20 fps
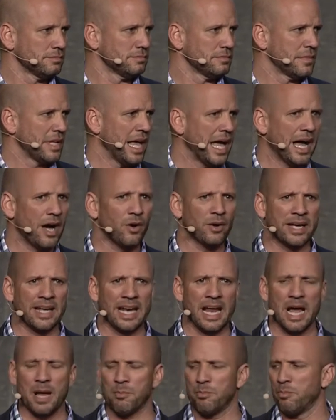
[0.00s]
How can
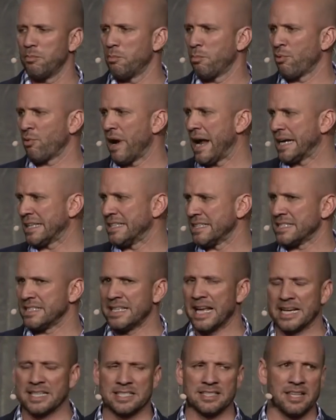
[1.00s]
I practice
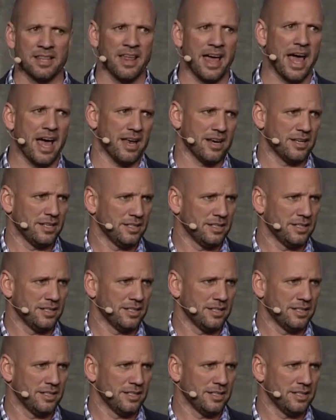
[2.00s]
next to that?